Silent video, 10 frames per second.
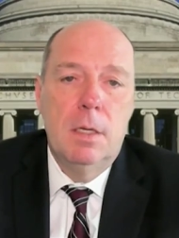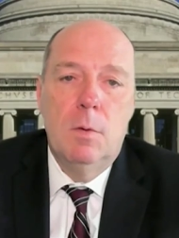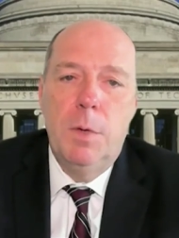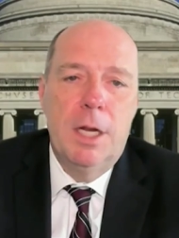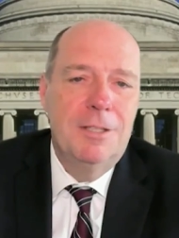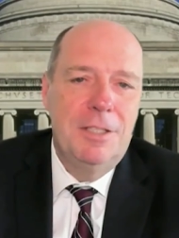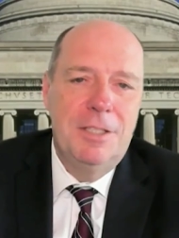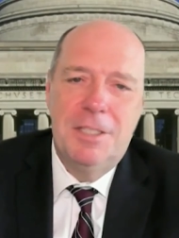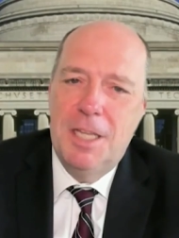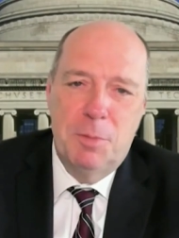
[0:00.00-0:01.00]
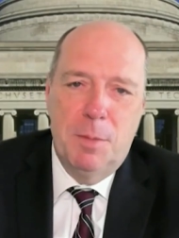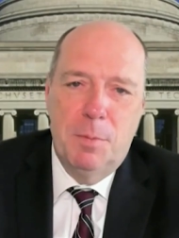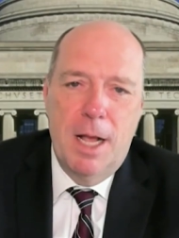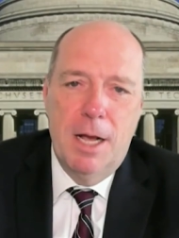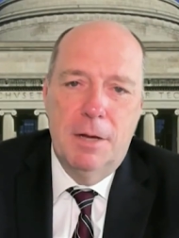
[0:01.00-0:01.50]
we are deeply
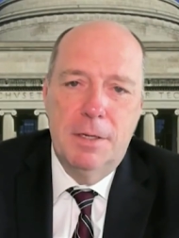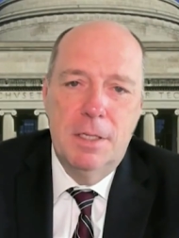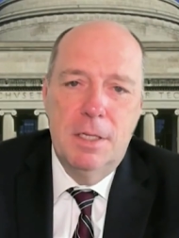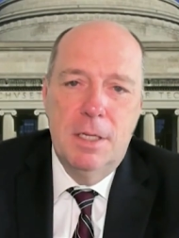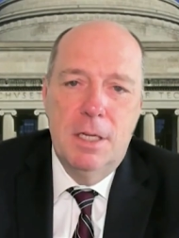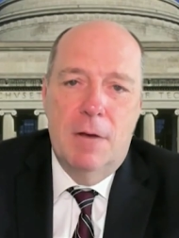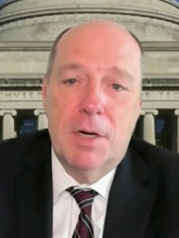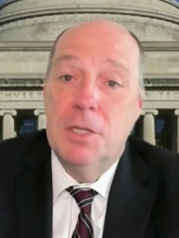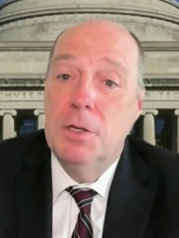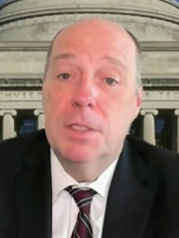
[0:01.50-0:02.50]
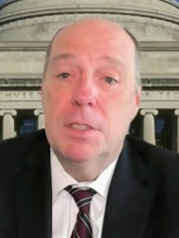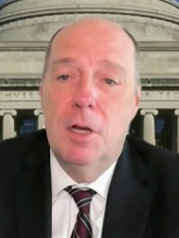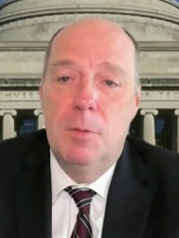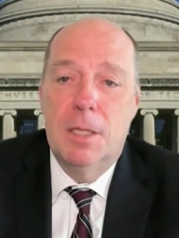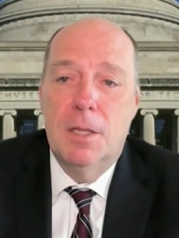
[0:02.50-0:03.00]
proud of our newest
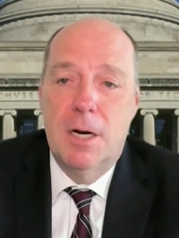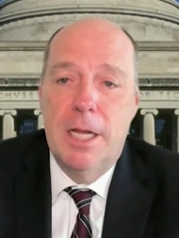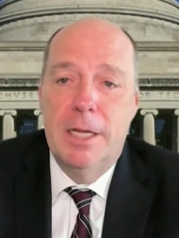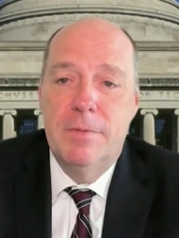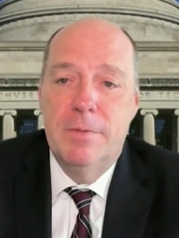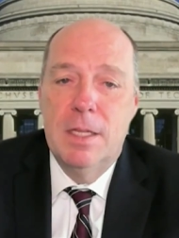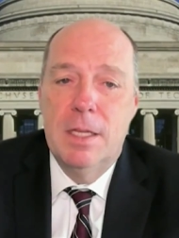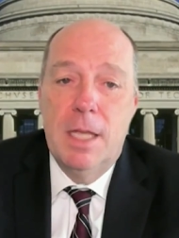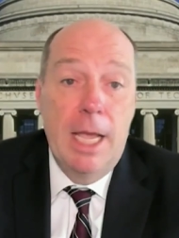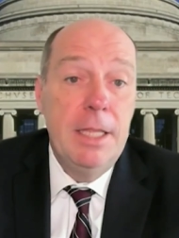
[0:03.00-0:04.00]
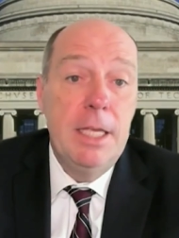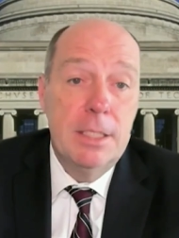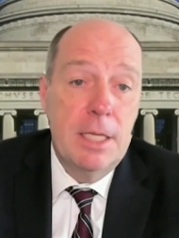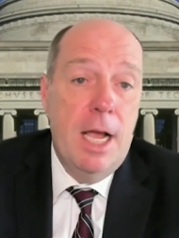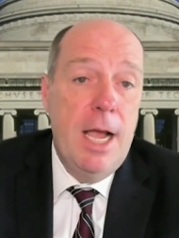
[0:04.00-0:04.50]
Nobel laureate and the
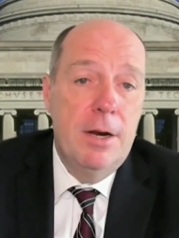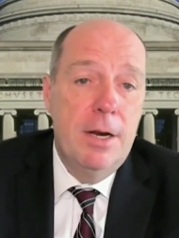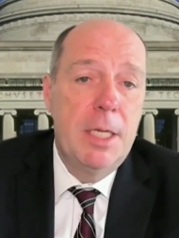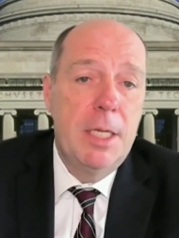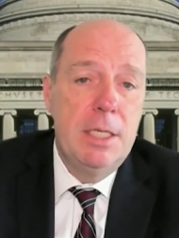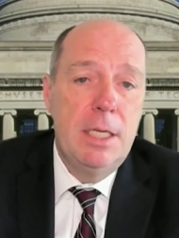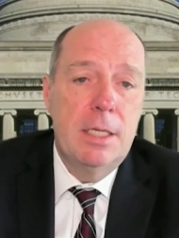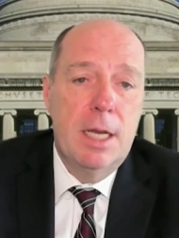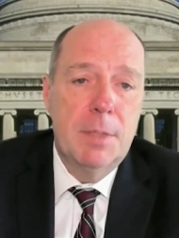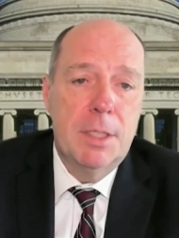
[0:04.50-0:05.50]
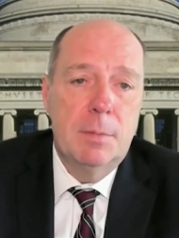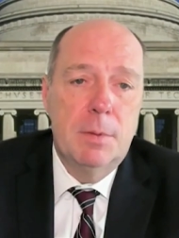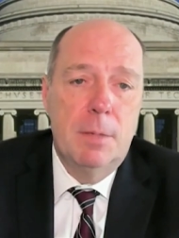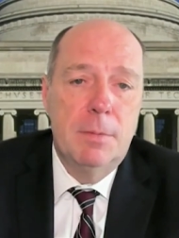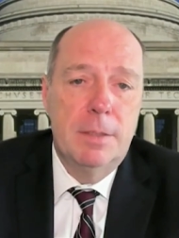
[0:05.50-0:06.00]
entire MIT Economics
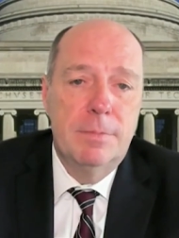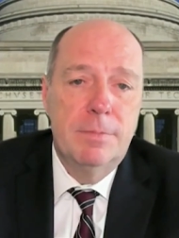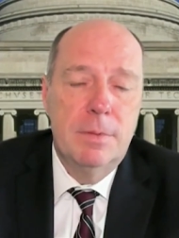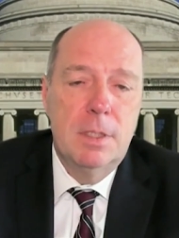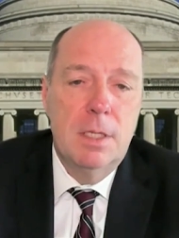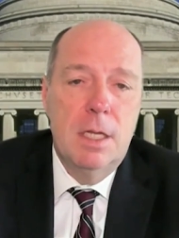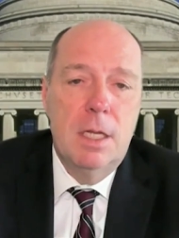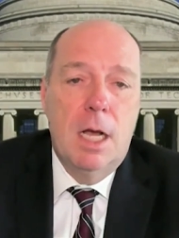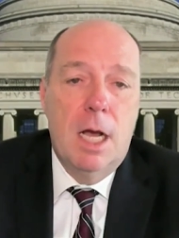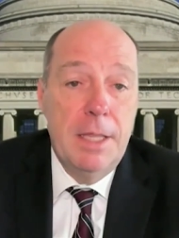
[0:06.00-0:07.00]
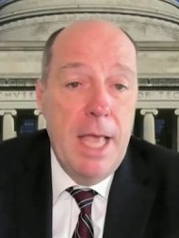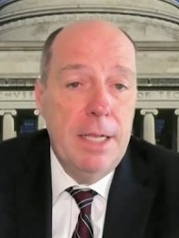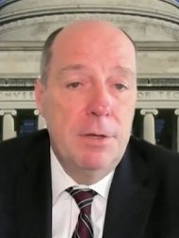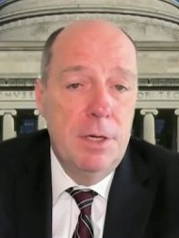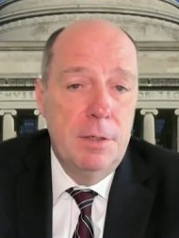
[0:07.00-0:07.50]
Department. On
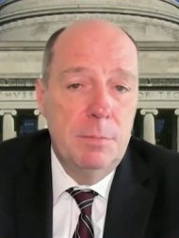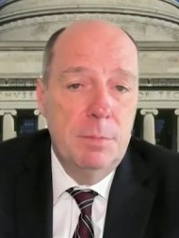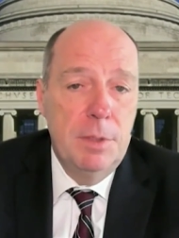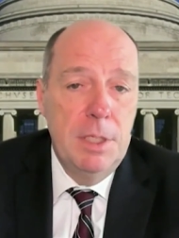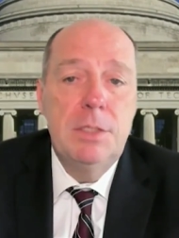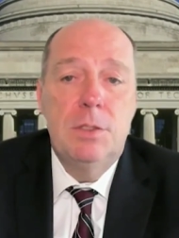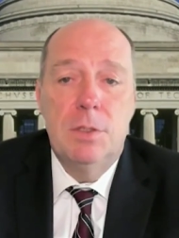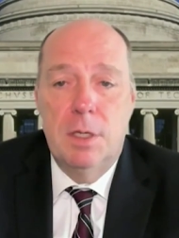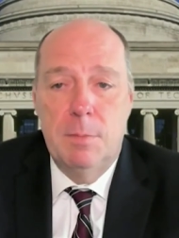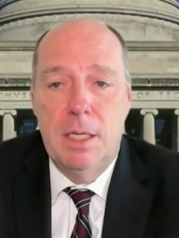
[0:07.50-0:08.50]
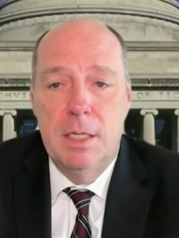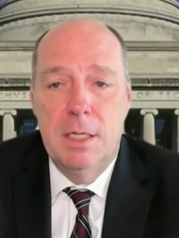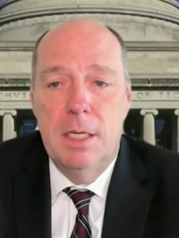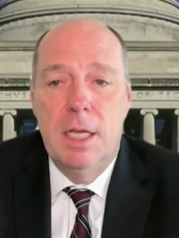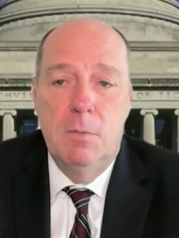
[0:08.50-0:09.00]
that note, please join me
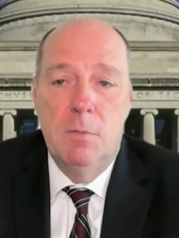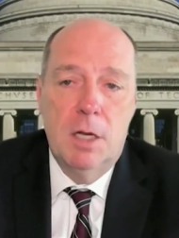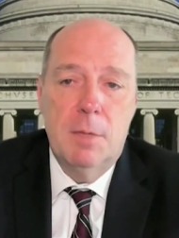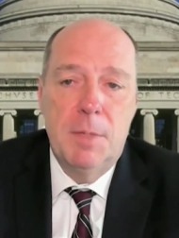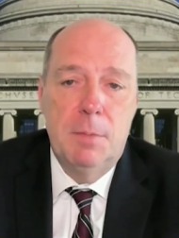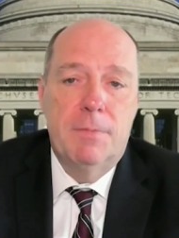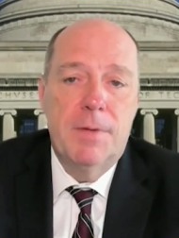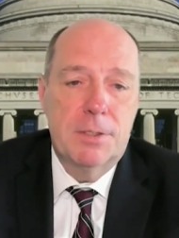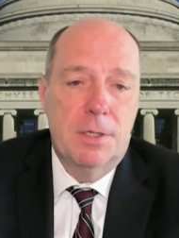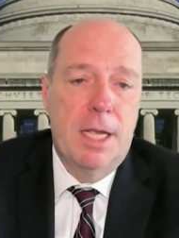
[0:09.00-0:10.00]
in welcoming Professor